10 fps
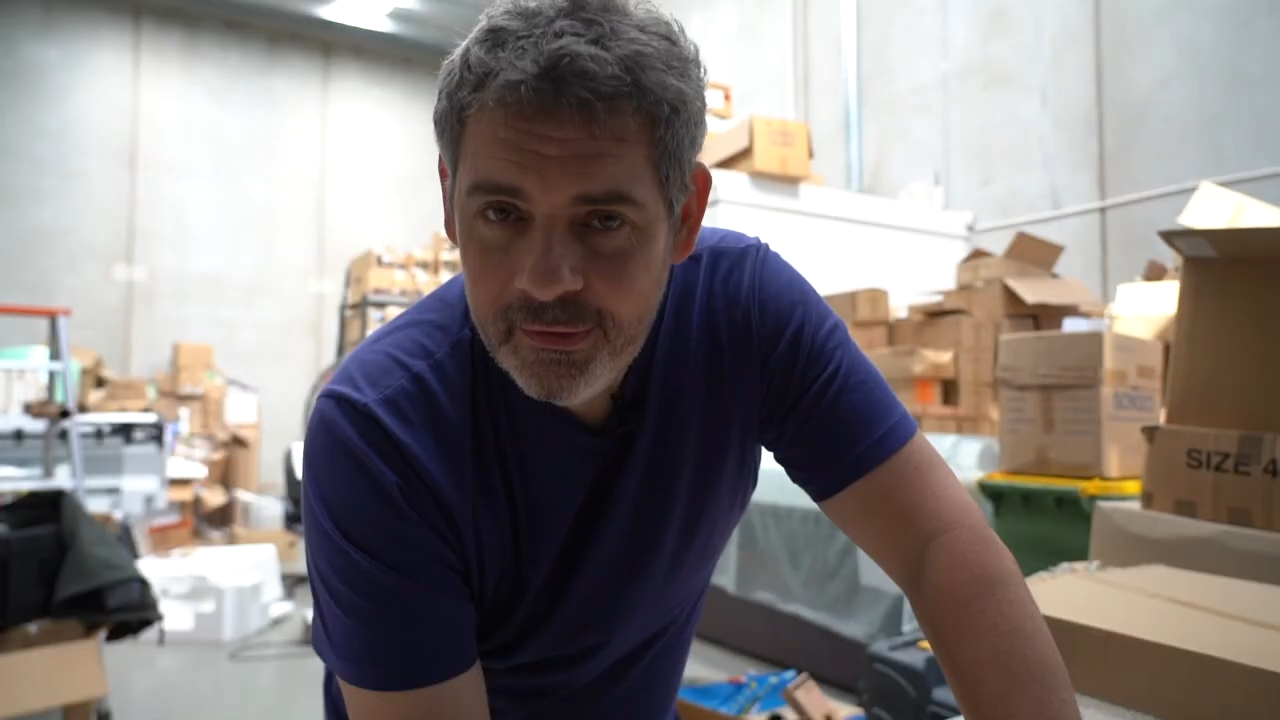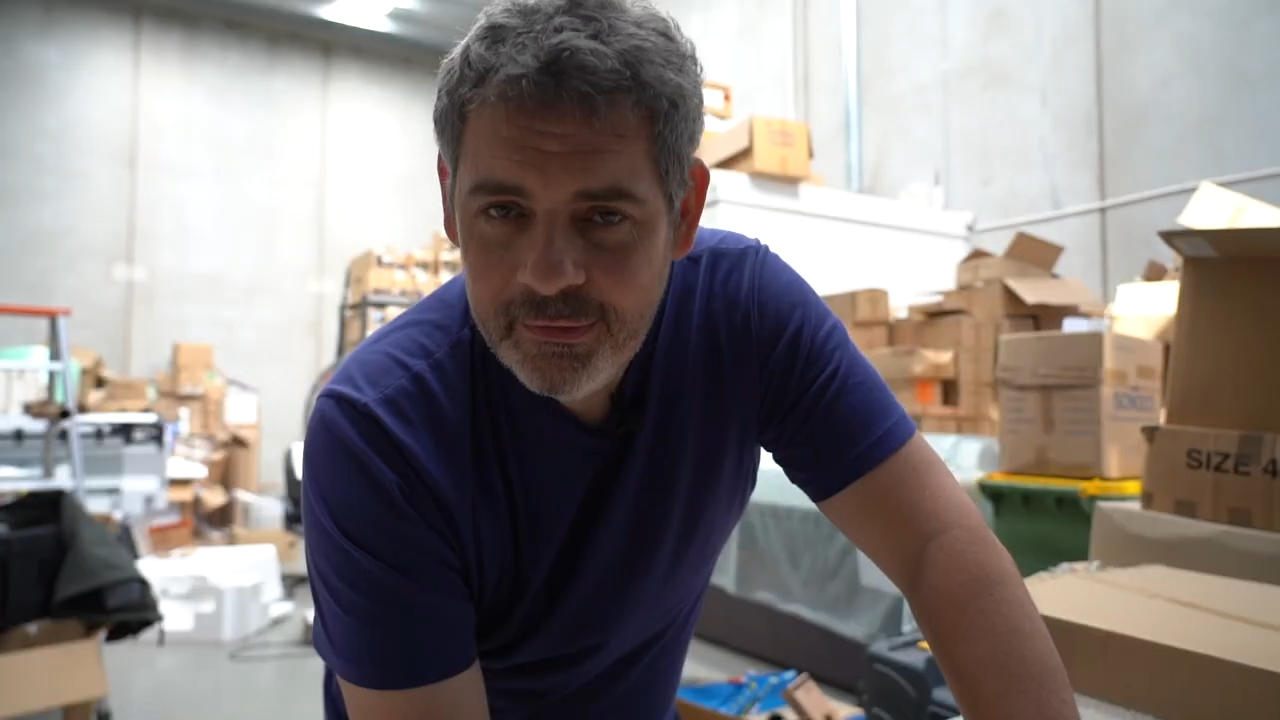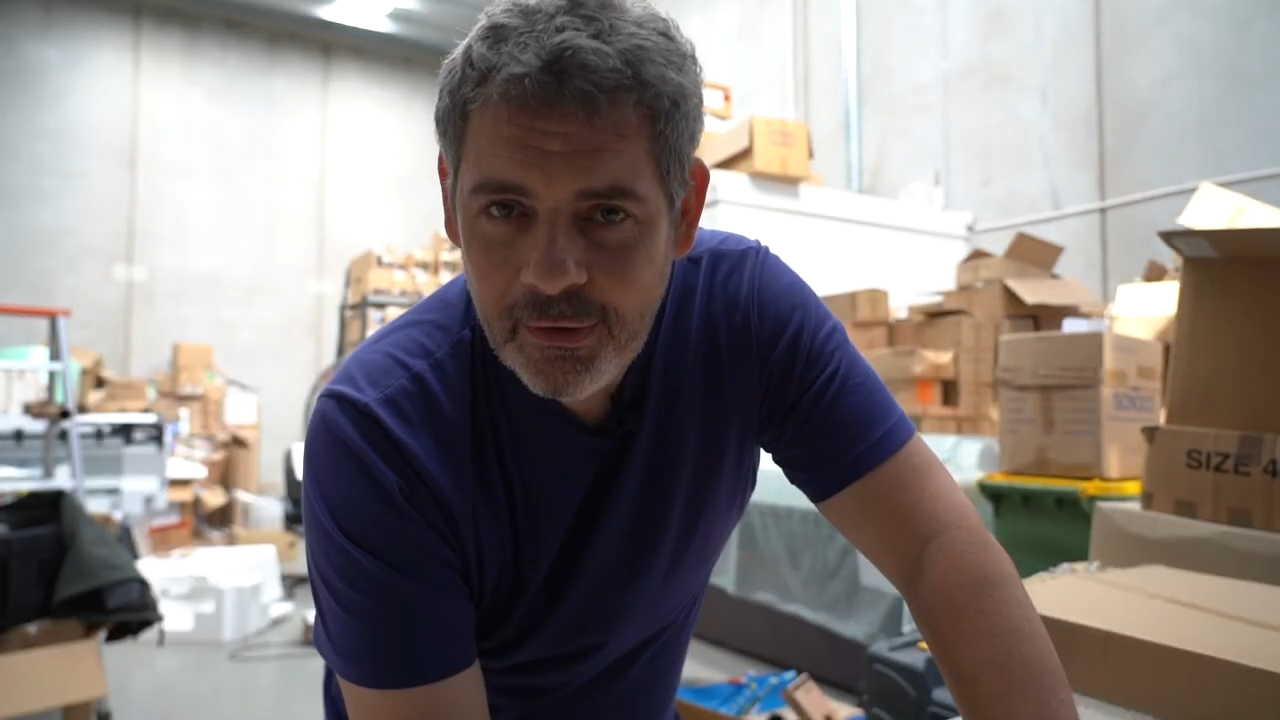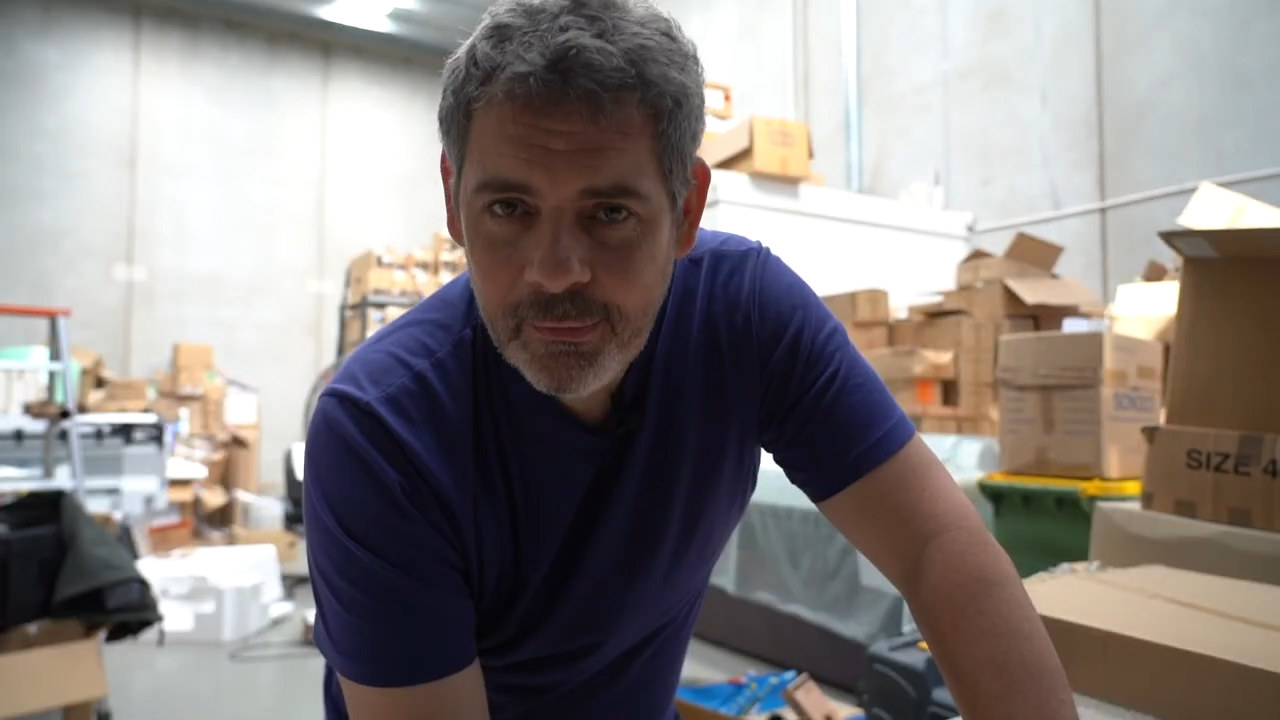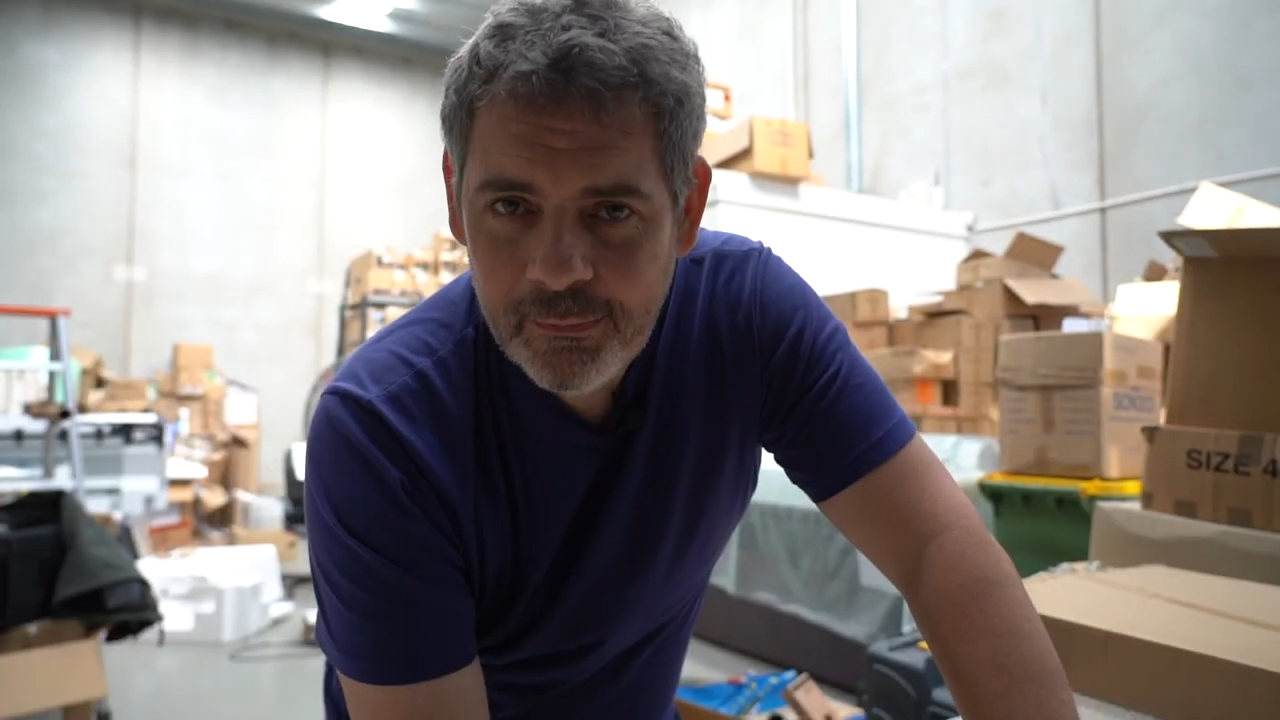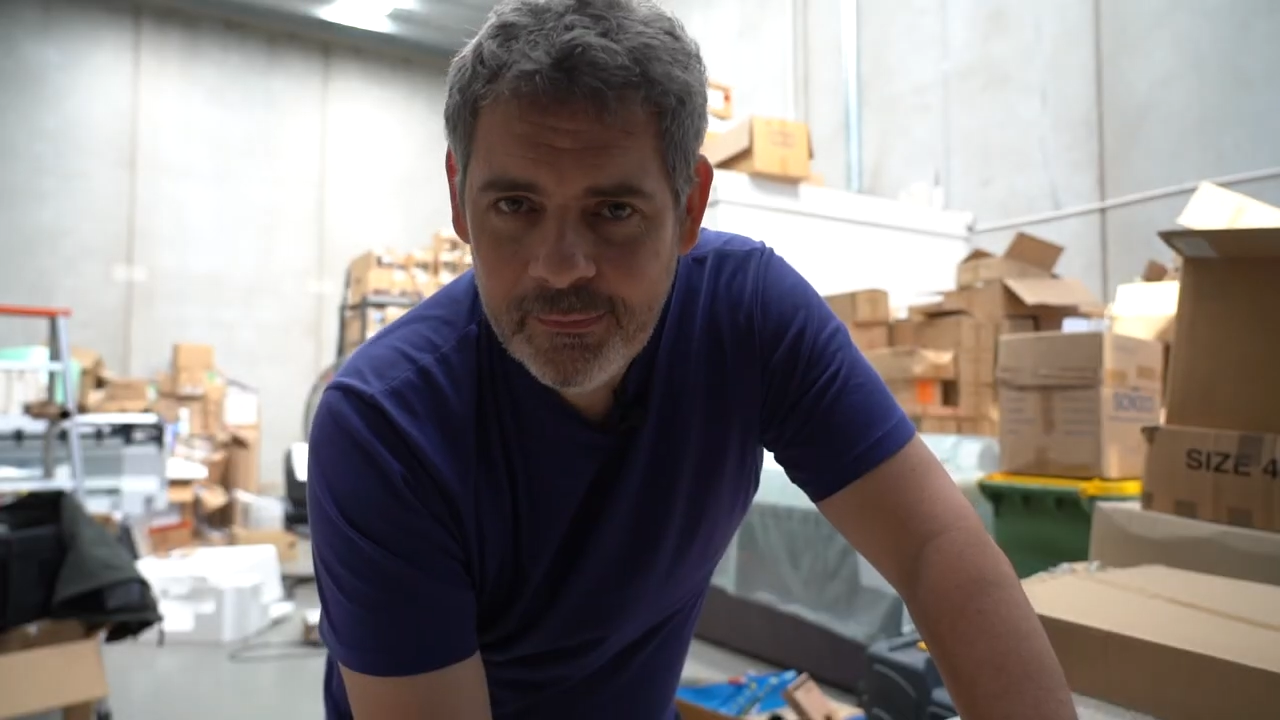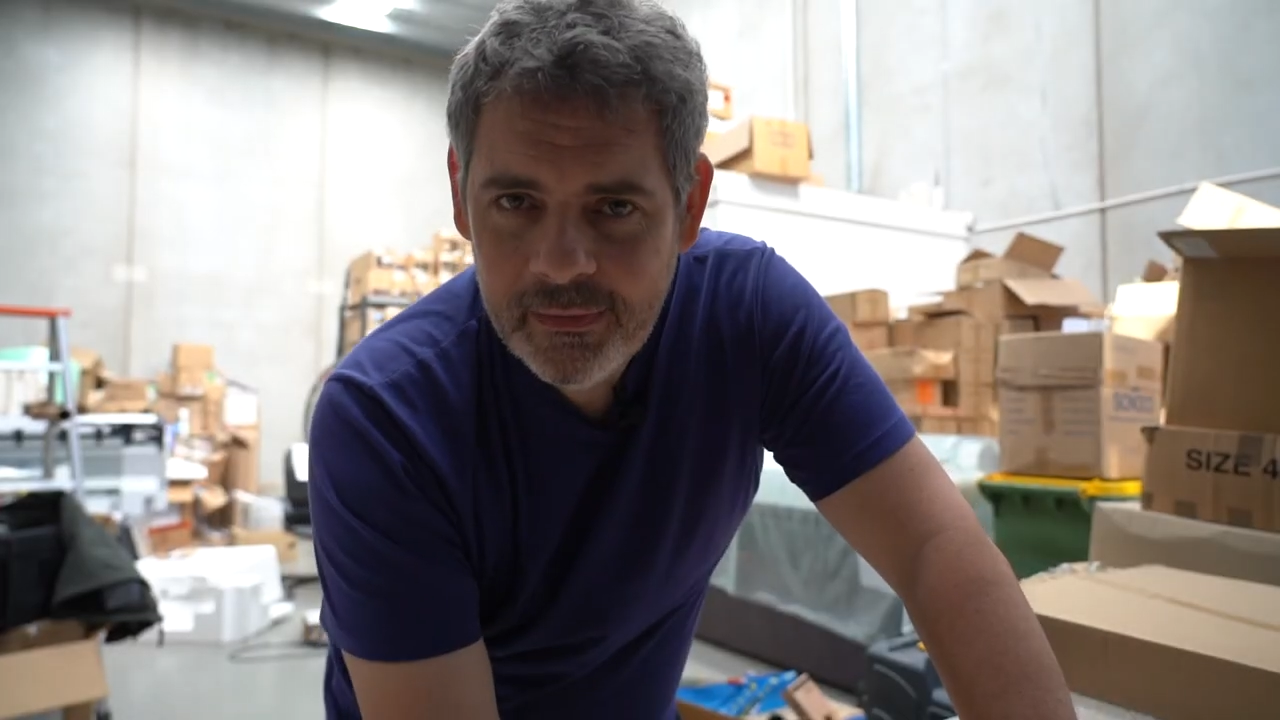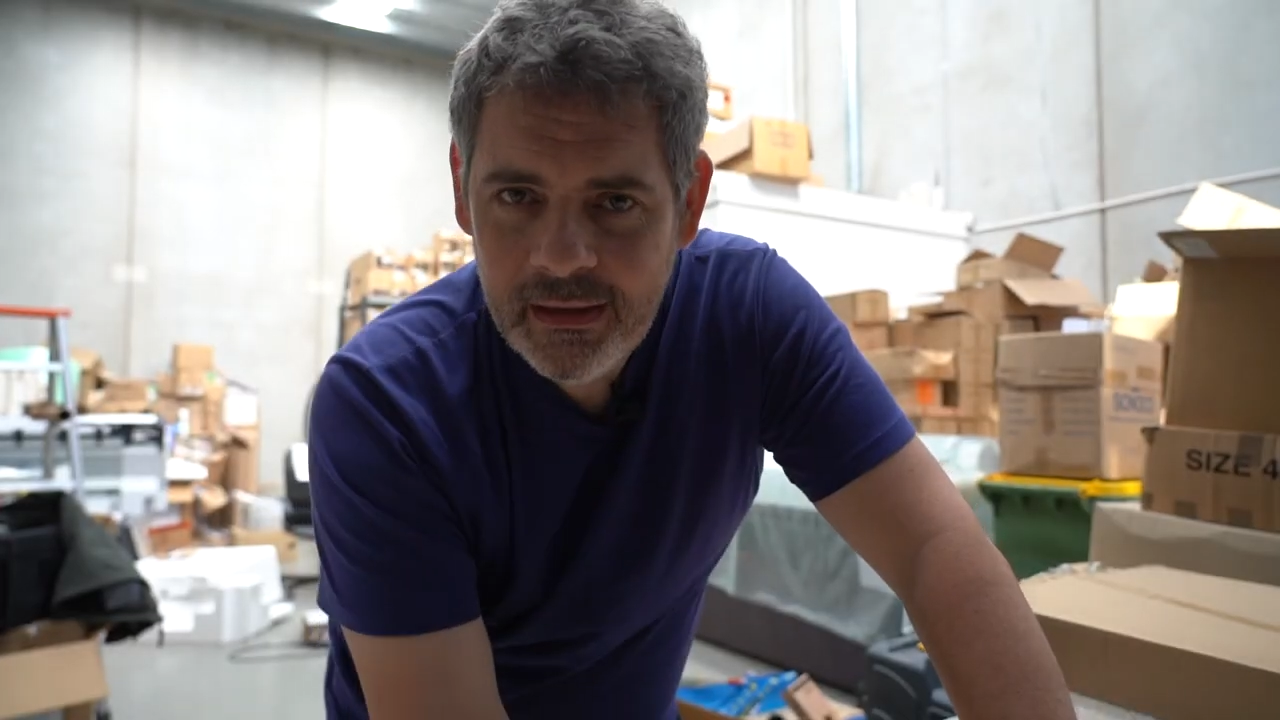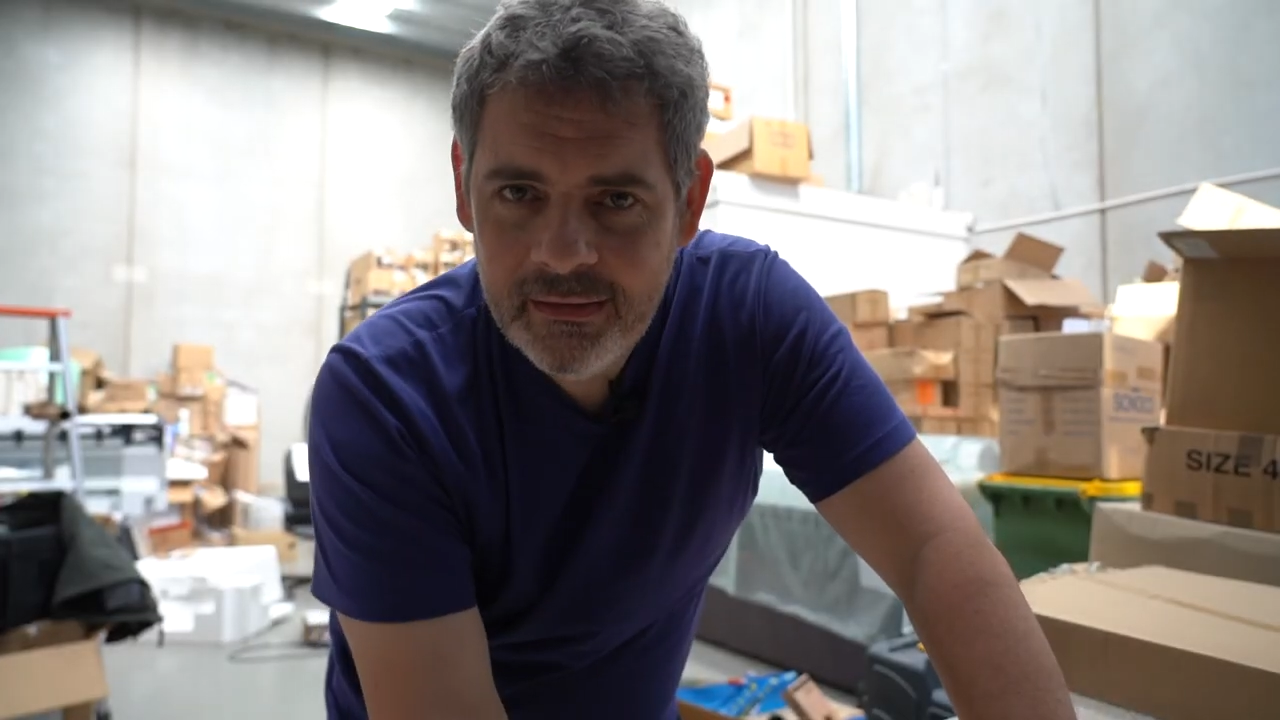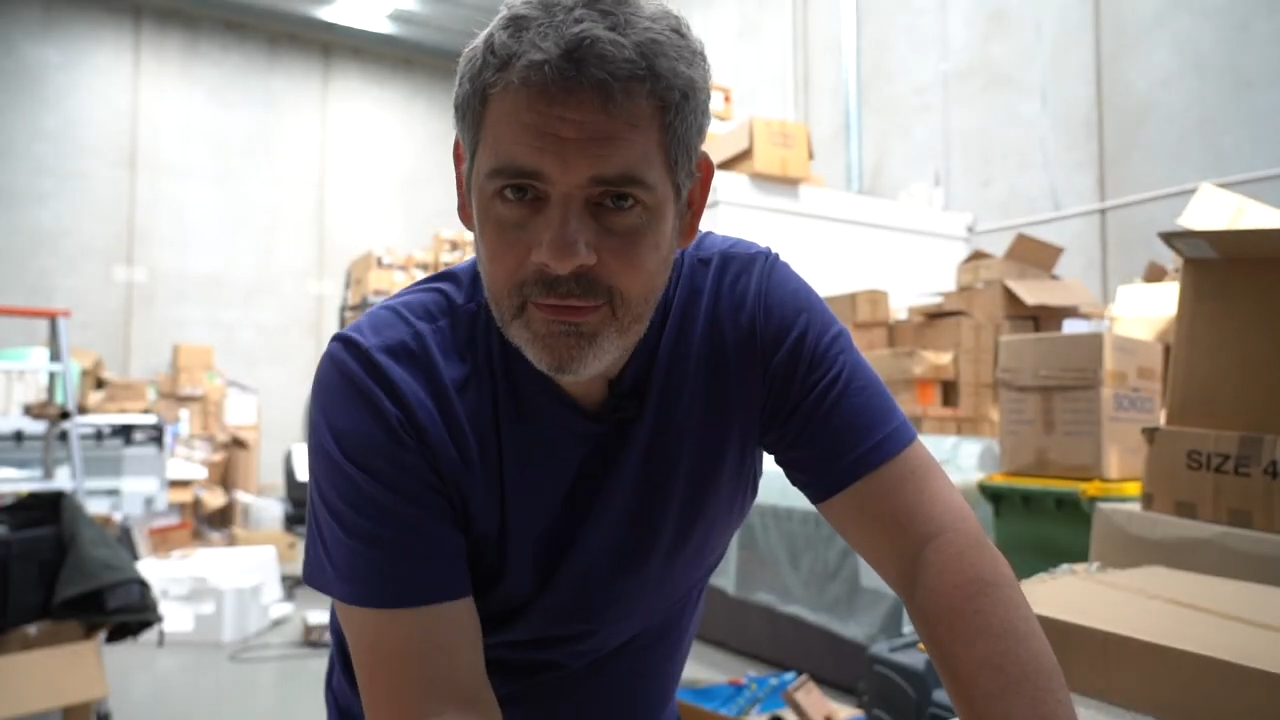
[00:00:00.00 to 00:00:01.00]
So, let's